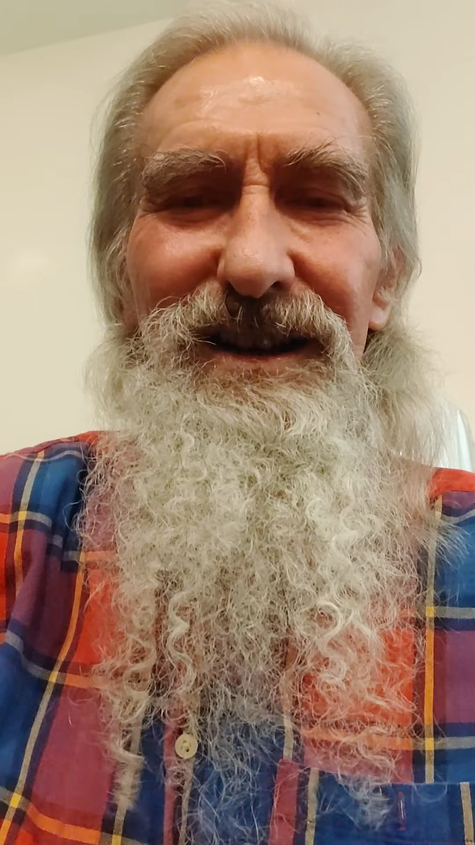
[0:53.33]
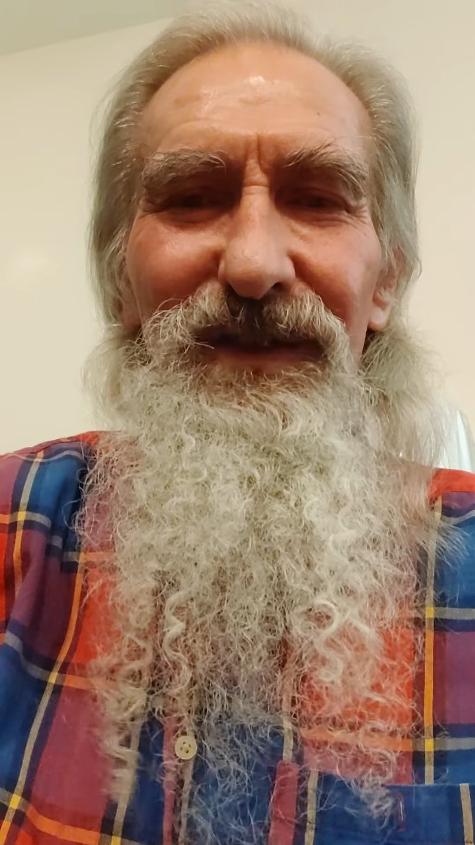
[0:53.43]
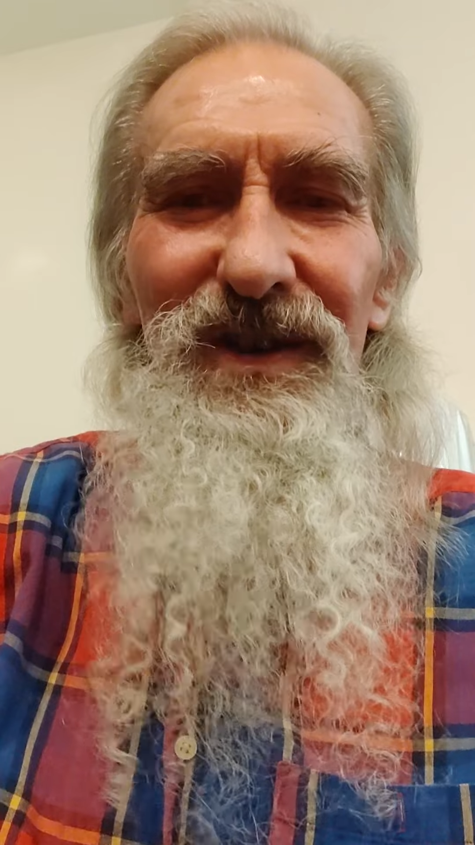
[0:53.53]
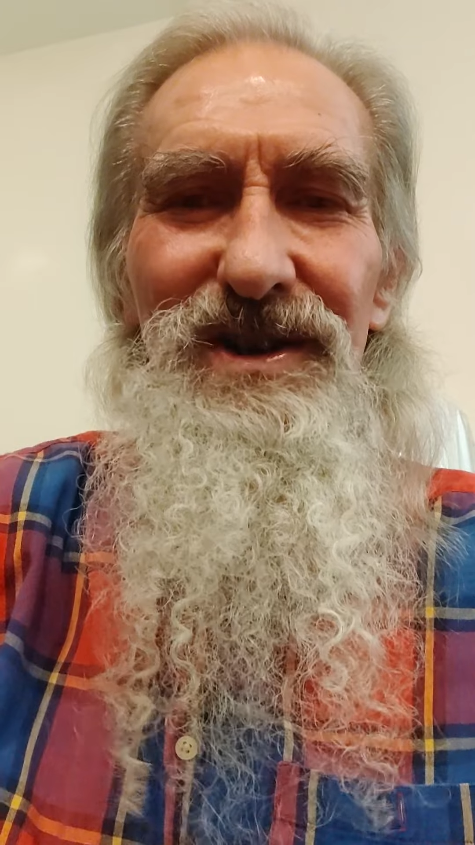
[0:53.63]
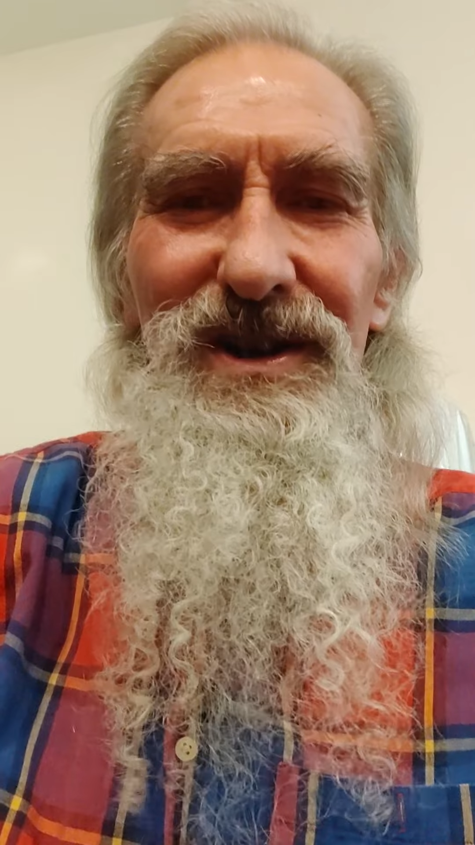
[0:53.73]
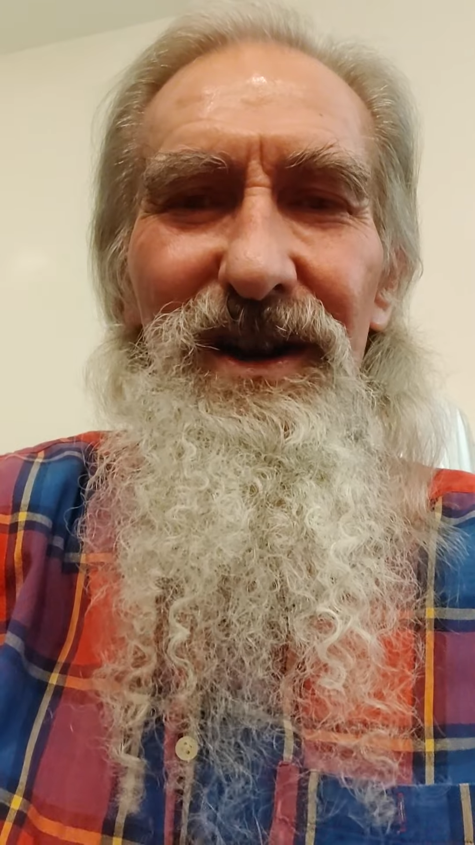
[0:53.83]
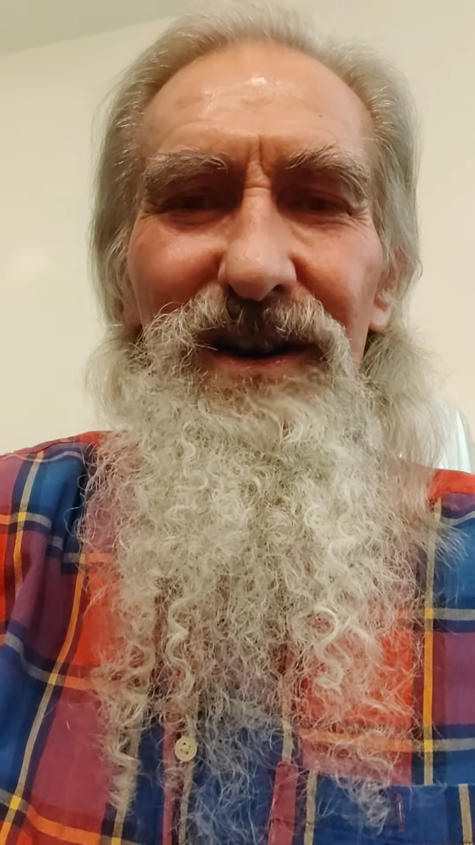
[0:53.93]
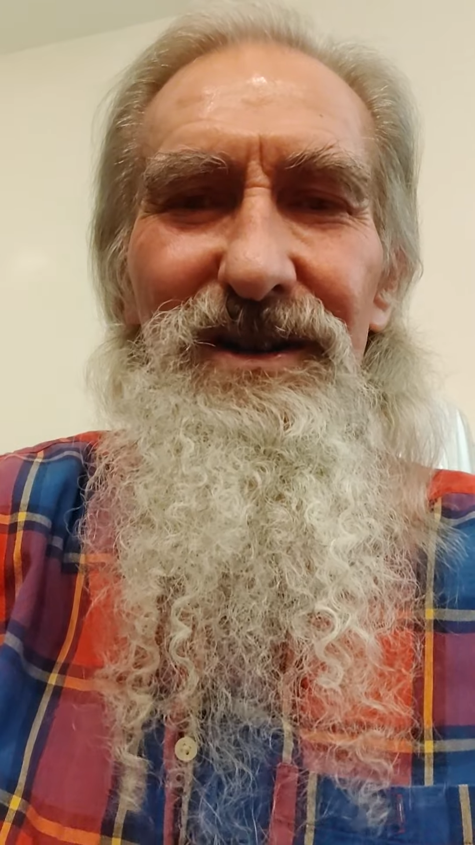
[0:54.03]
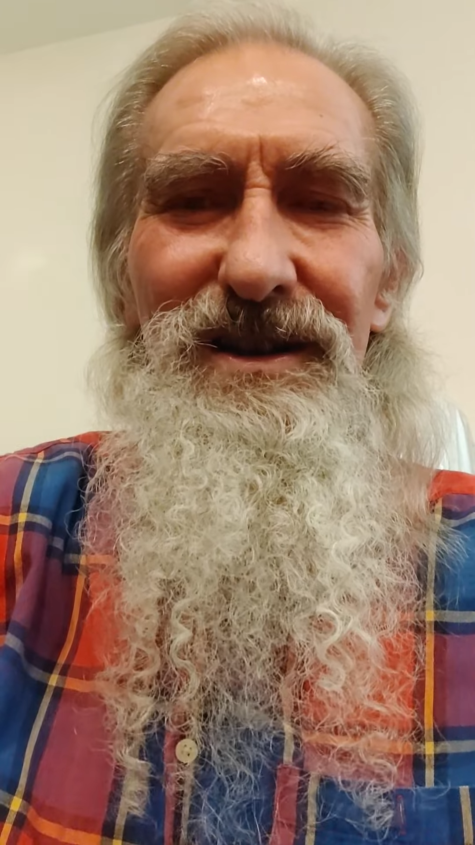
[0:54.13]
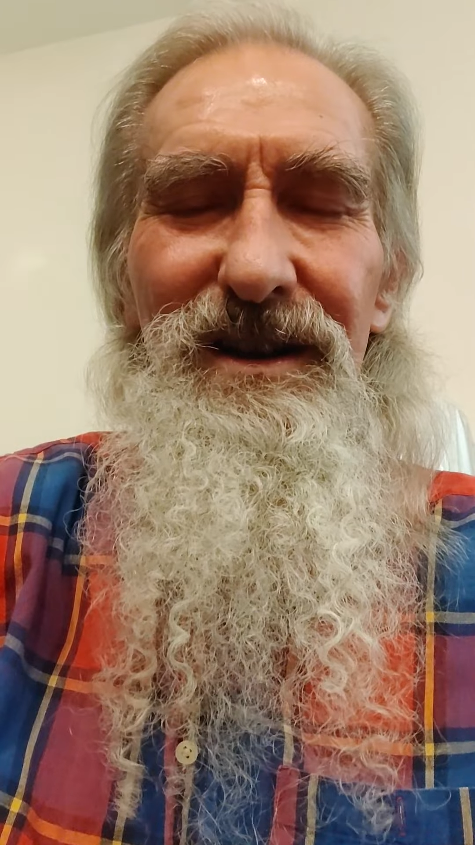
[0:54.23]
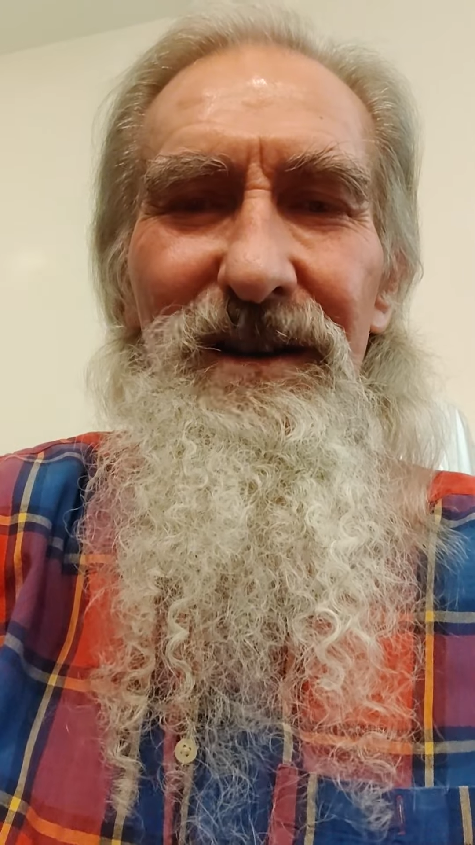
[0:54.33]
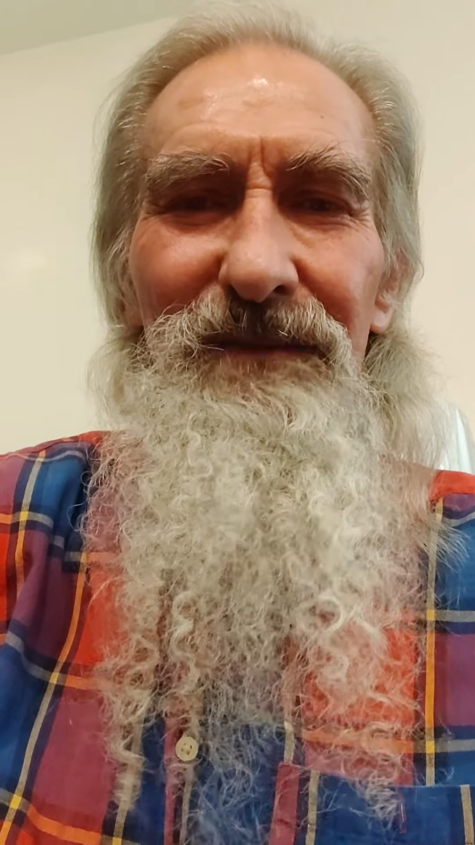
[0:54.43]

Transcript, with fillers: different songs